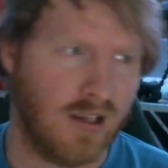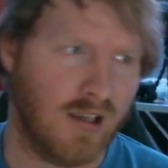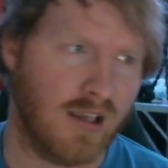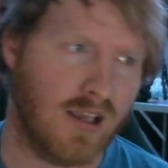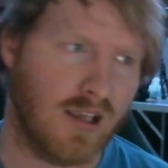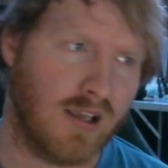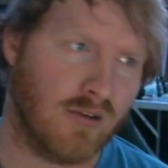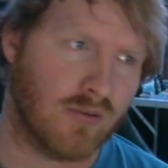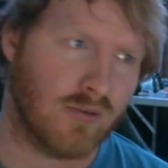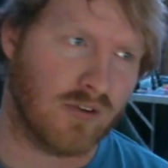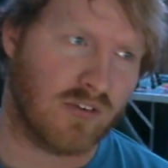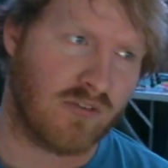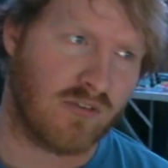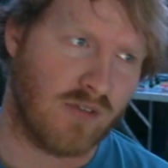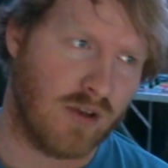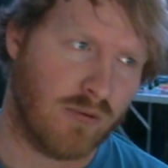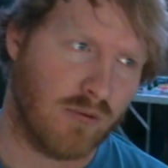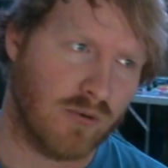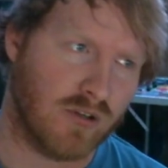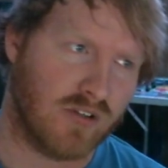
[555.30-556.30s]
It was
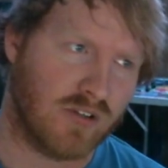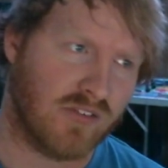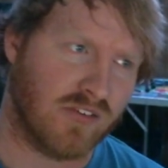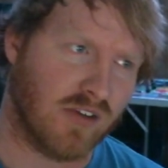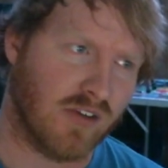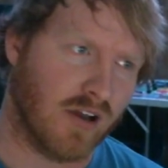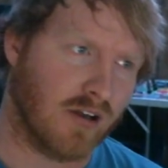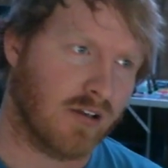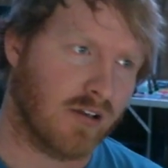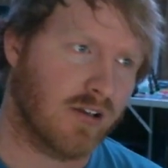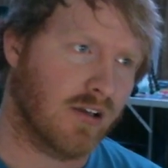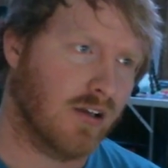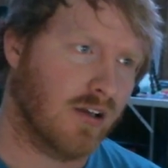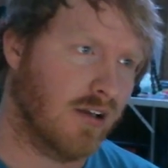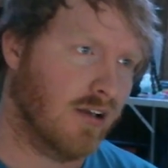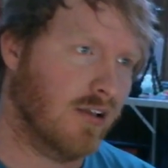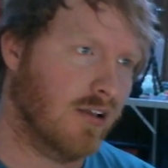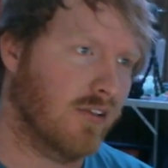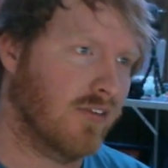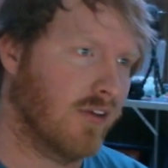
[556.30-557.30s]
it would suck.
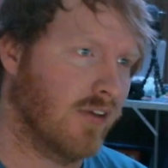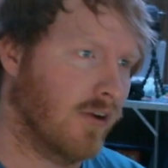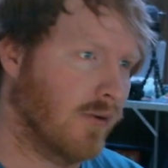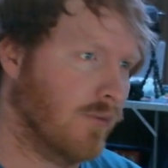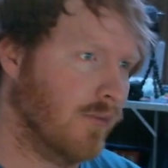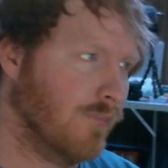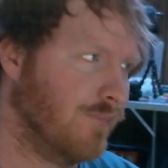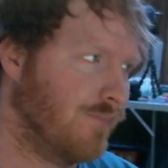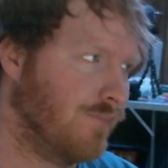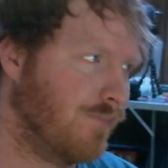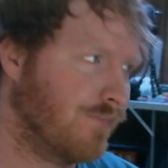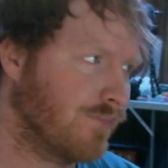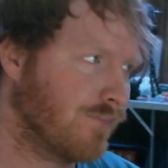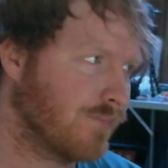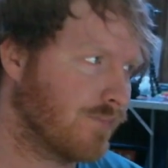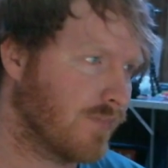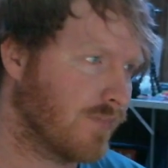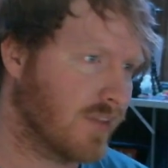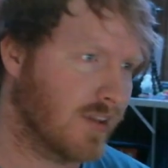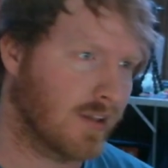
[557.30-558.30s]
So
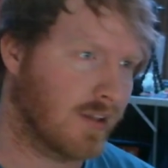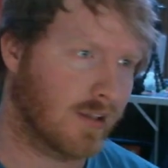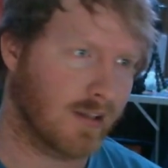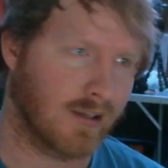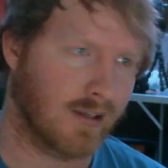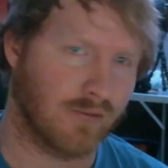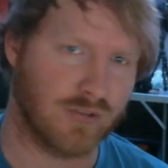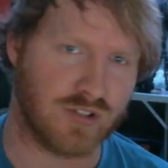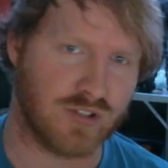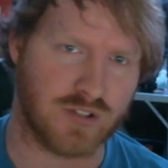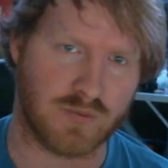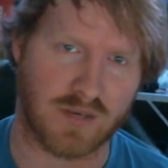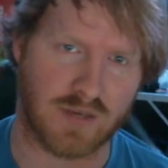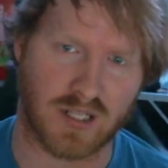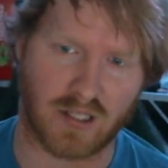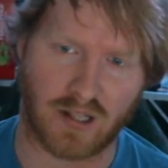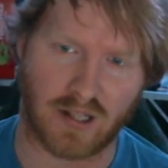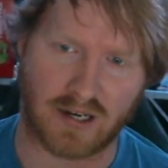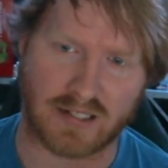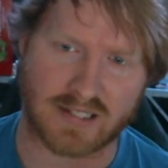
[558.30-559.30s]
it would just be a
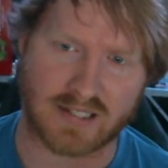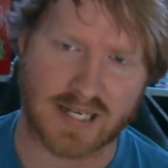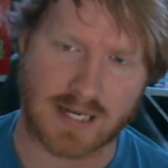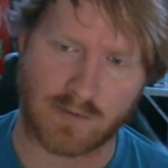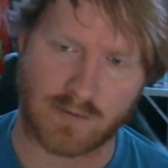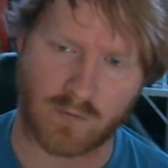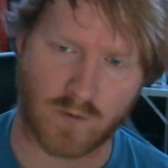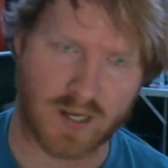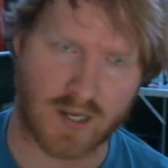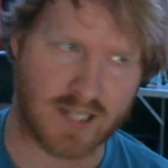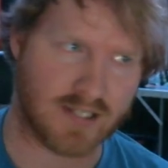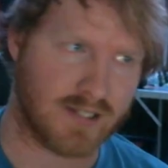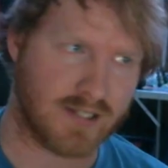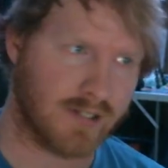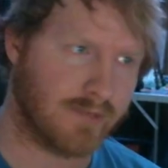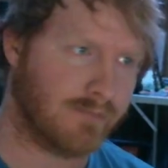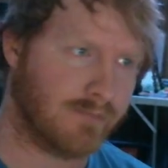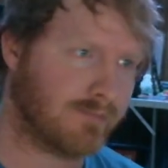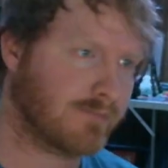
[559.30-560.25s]
lot of time wasted.